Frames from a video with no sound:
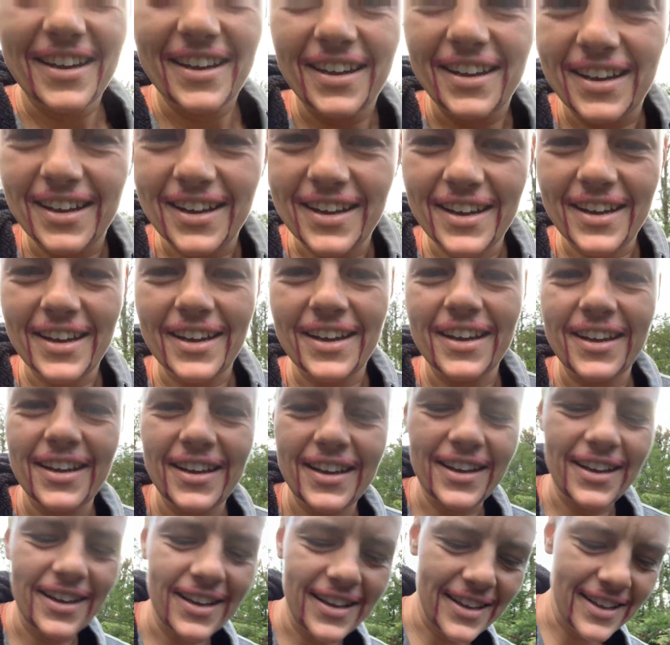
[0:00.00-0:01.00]

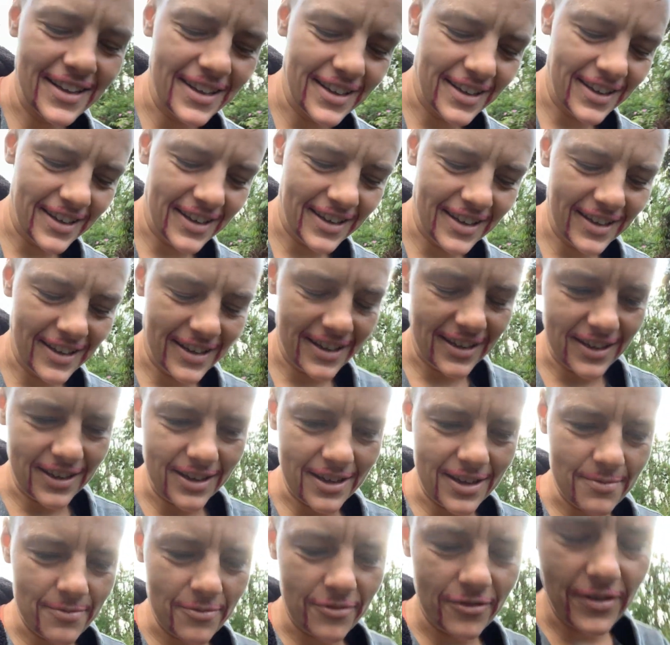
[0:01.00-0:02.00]
I
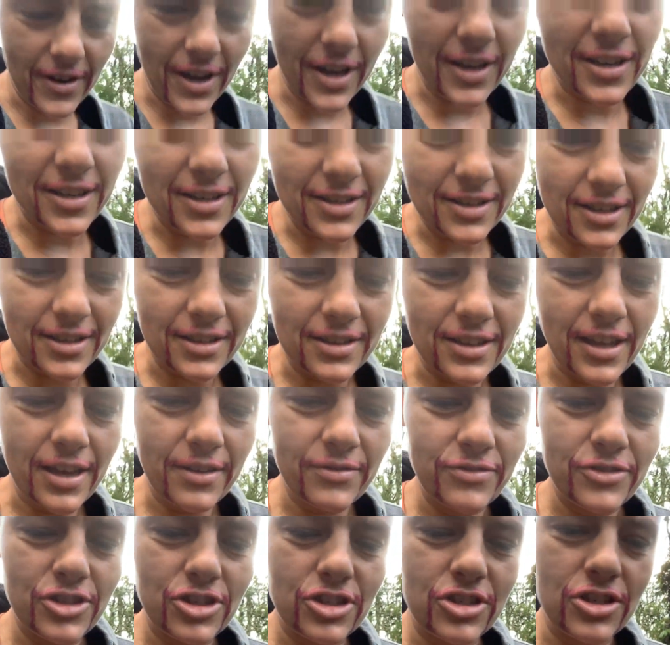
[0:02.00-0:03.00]
am finding that
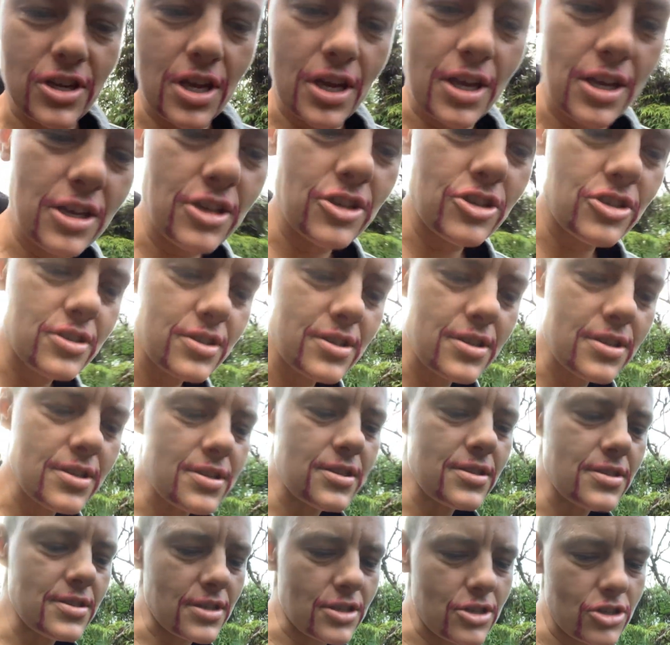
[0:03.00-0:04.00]
life
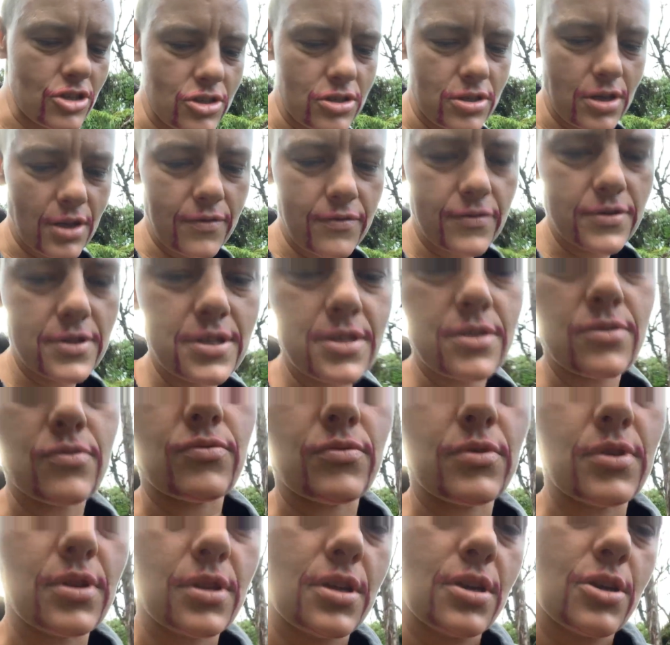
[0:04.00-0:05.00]
changes and shifts
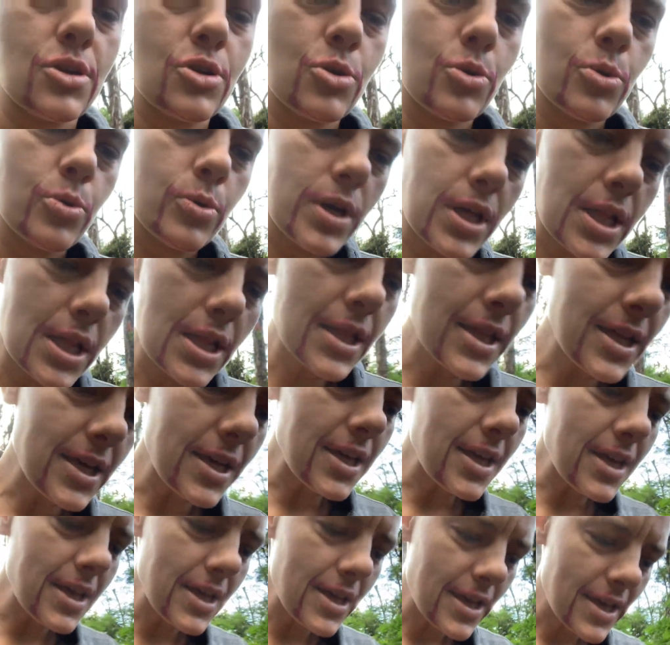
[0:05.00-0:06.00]
really
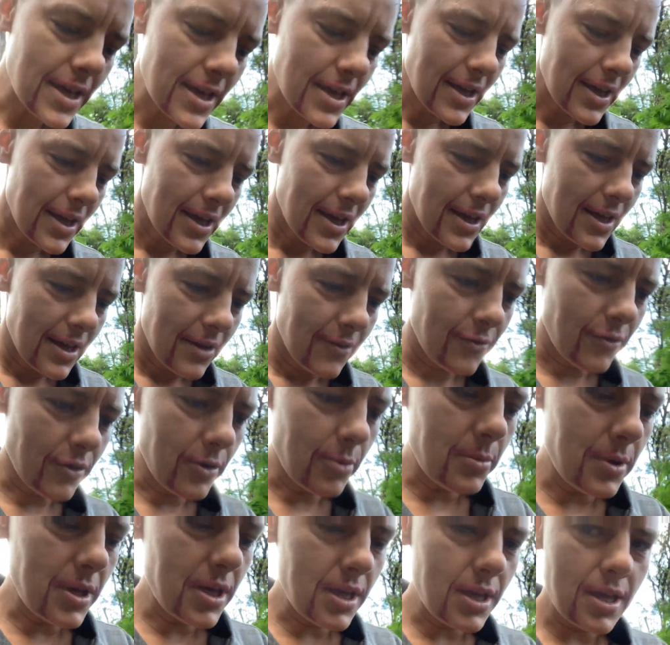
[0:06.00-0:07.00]
quickly for
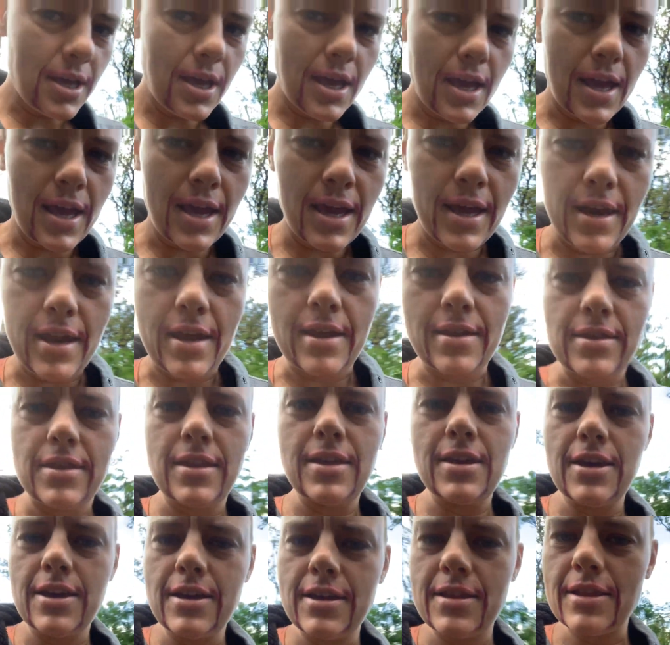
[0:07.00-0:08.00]
me, and I
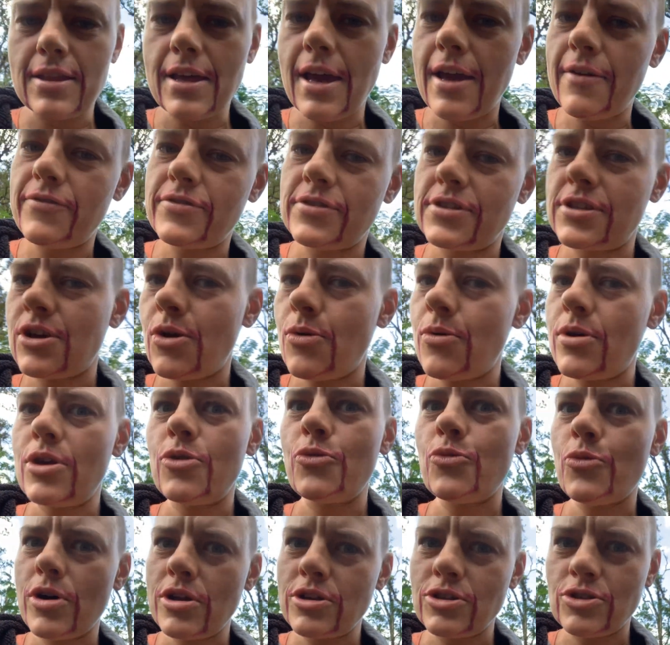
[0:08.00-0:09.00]
think life is
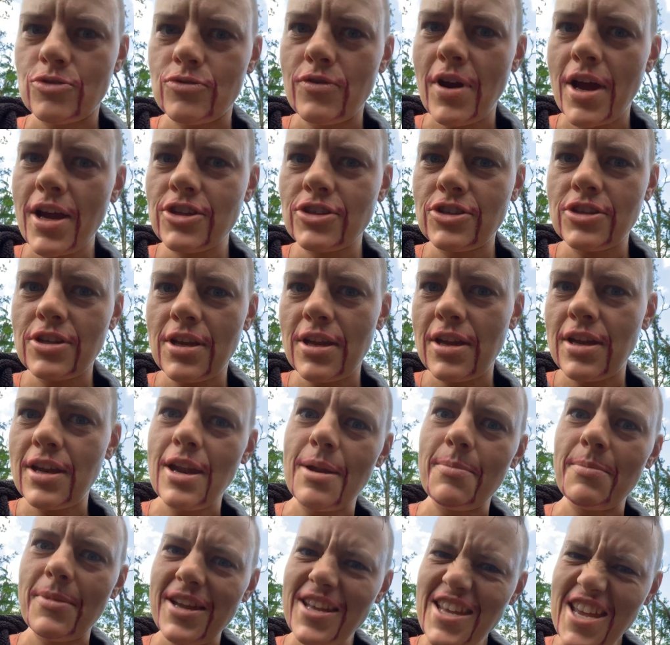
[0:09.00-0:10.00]
going one direction, and
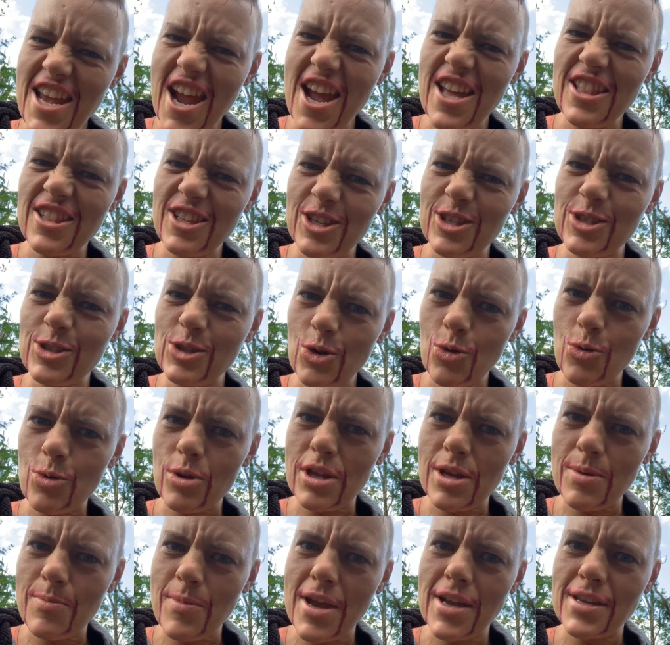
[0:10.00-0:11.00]
I'm like, yeah, this
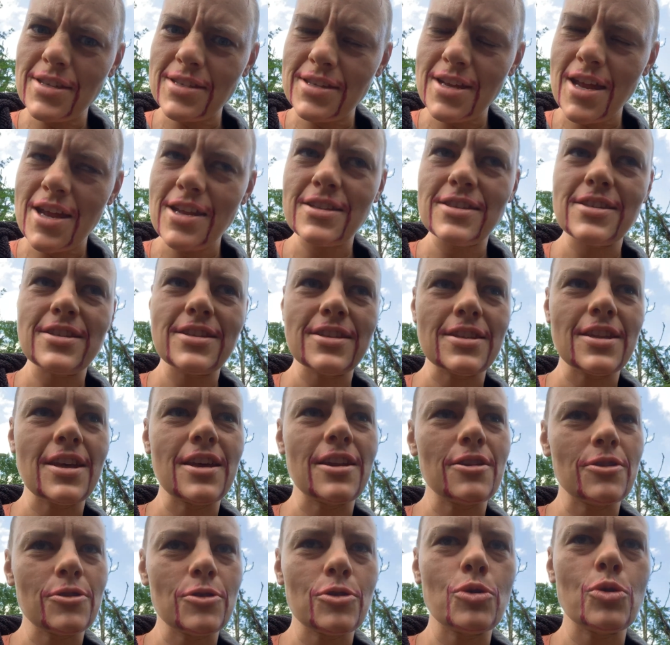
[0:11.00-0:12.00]
totally makes sense, and then
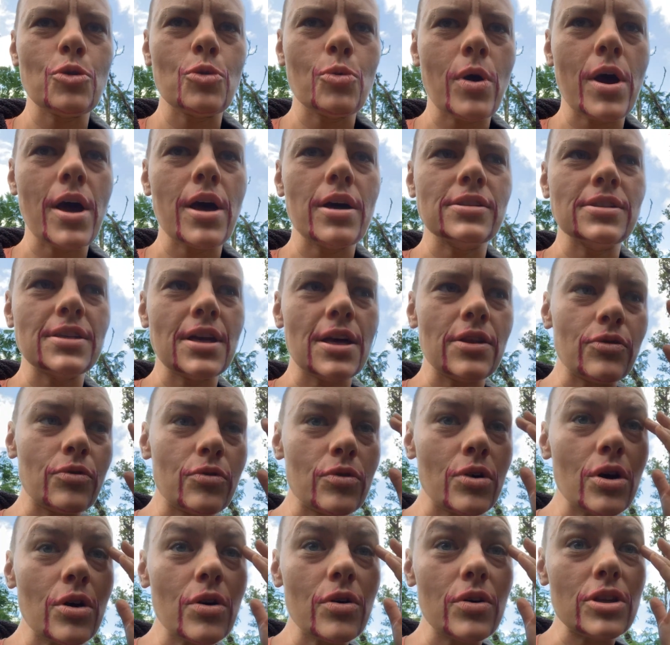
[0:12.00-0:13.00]
a little while down the
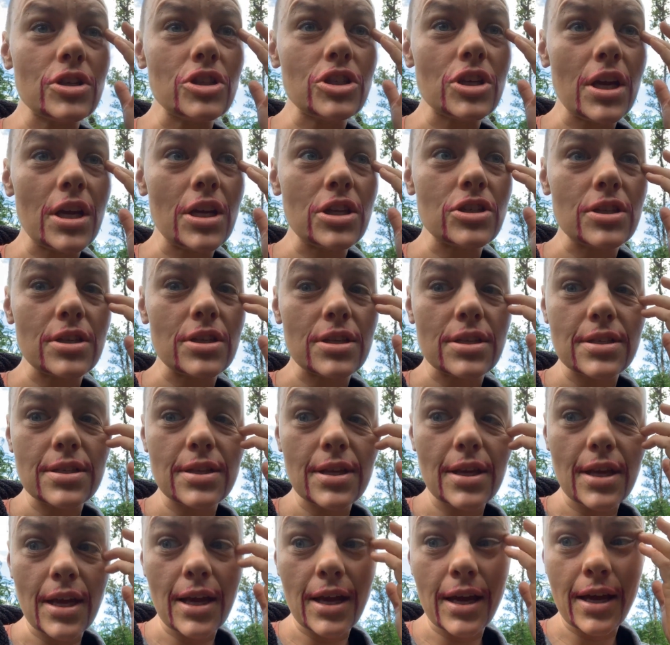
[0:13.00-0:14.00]
road, it changes,
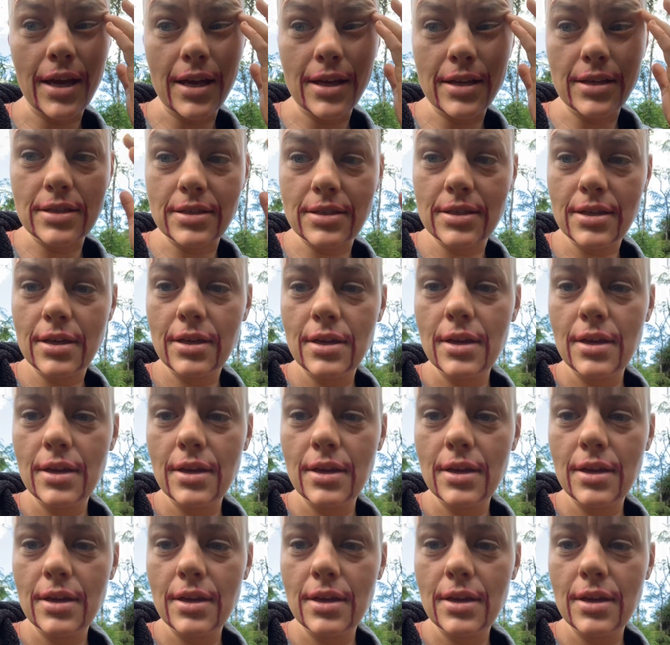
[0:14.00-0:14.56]
and,